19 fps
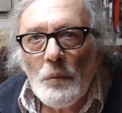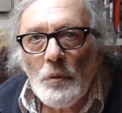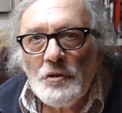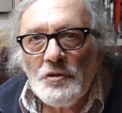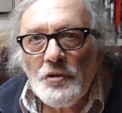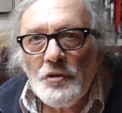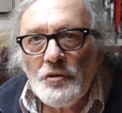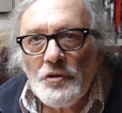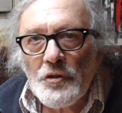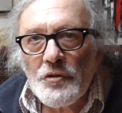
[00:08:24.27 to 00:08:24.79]

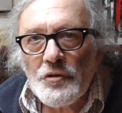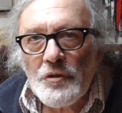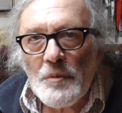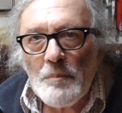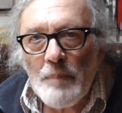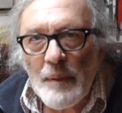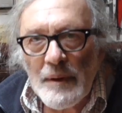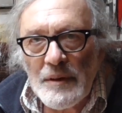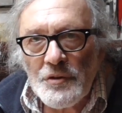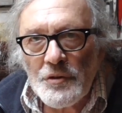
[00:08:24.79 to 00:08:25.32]
which is just the
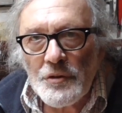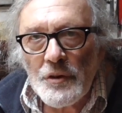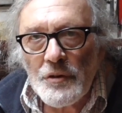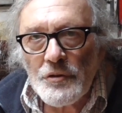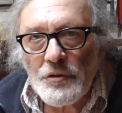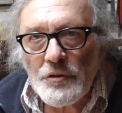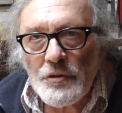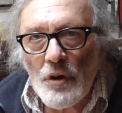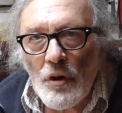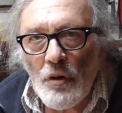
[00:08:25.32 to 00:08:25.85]

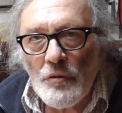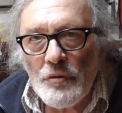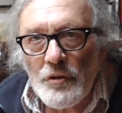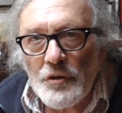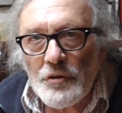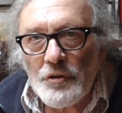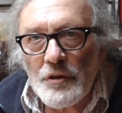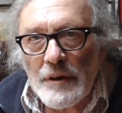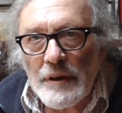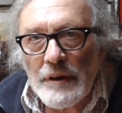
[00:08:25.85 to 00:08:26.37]
basis,
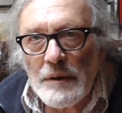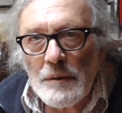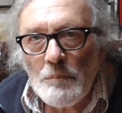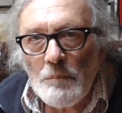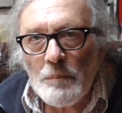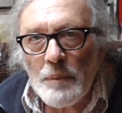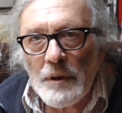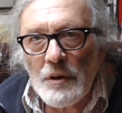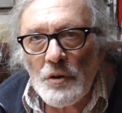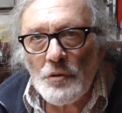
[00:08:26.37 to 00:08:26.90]
obviously,
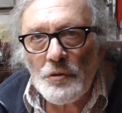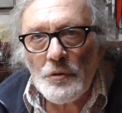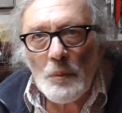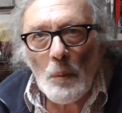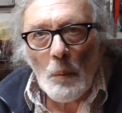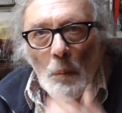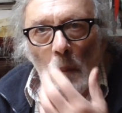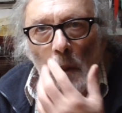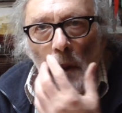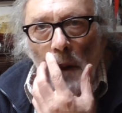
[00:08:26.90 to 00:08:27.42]
because
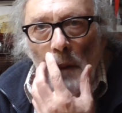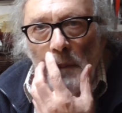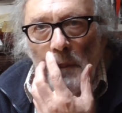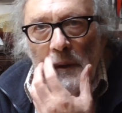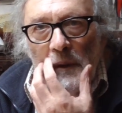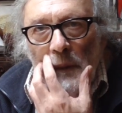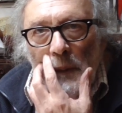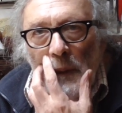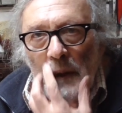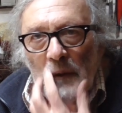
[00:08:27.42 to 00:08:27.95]
what I'll
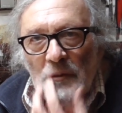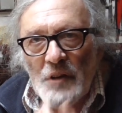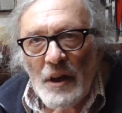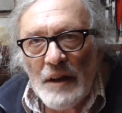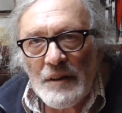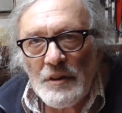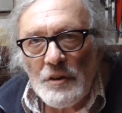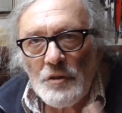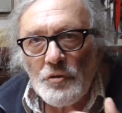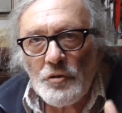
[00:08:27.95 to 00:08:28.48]
be doing is
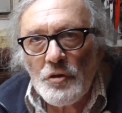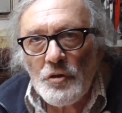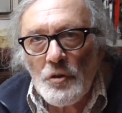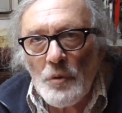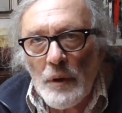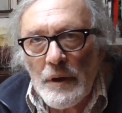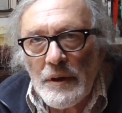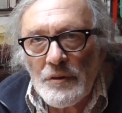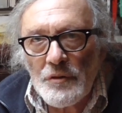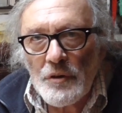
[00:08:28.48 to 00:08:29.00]
adding
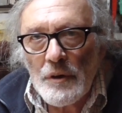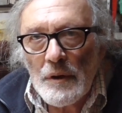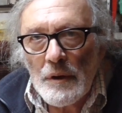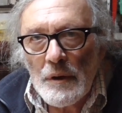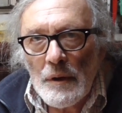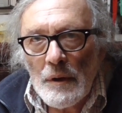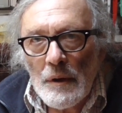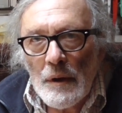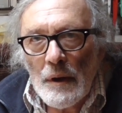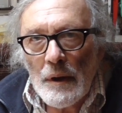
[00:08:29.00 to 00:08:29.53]
to it
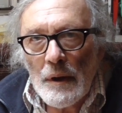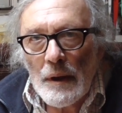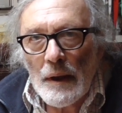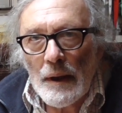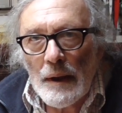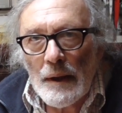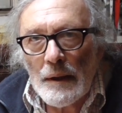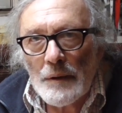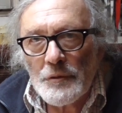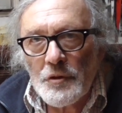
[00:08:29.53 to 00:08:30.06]

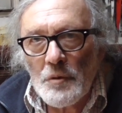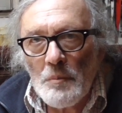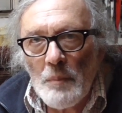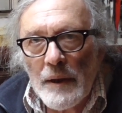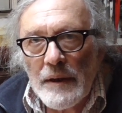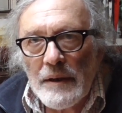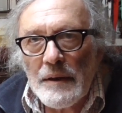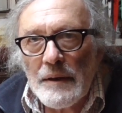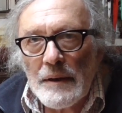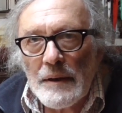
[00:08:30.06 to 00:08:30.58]
to
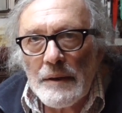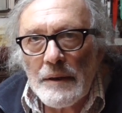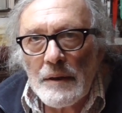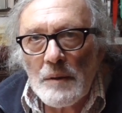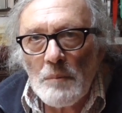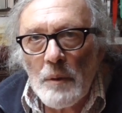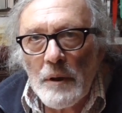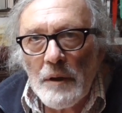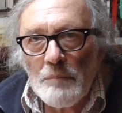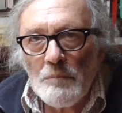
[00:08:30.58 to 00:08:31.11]
make it a
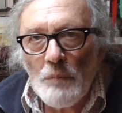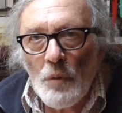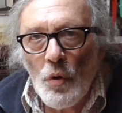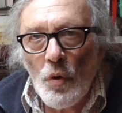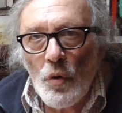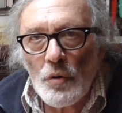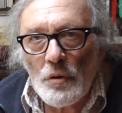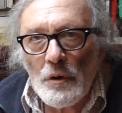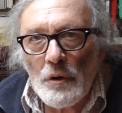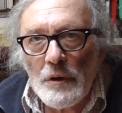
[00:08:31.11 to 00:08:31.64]
little bit
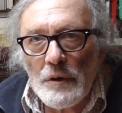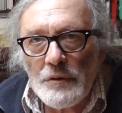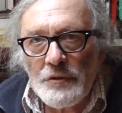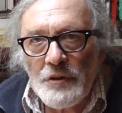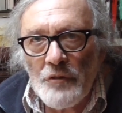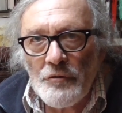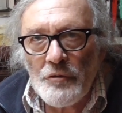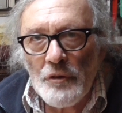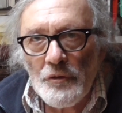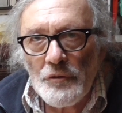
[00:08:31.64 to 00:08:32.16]
more
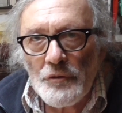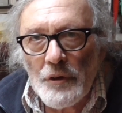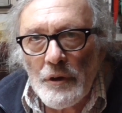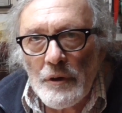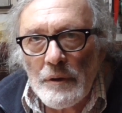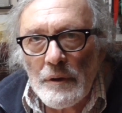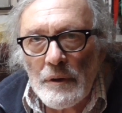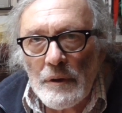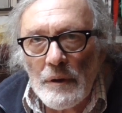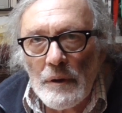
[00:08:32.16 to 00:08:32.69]
different
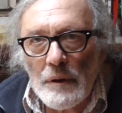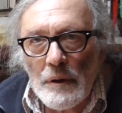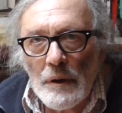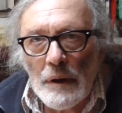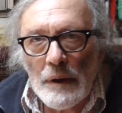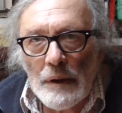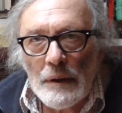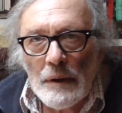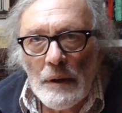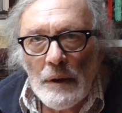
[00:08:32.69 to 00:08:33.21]

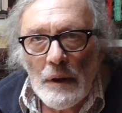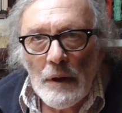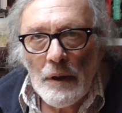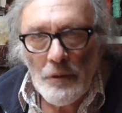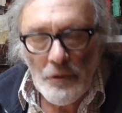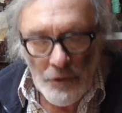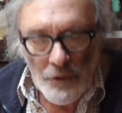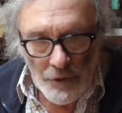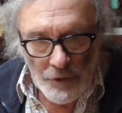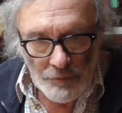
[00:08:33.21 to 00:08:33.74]

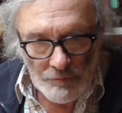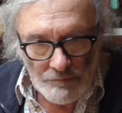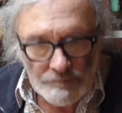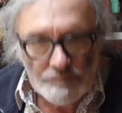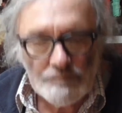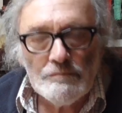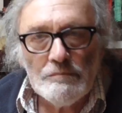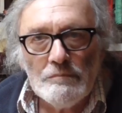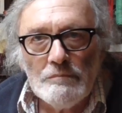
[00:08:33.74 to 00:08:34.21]
than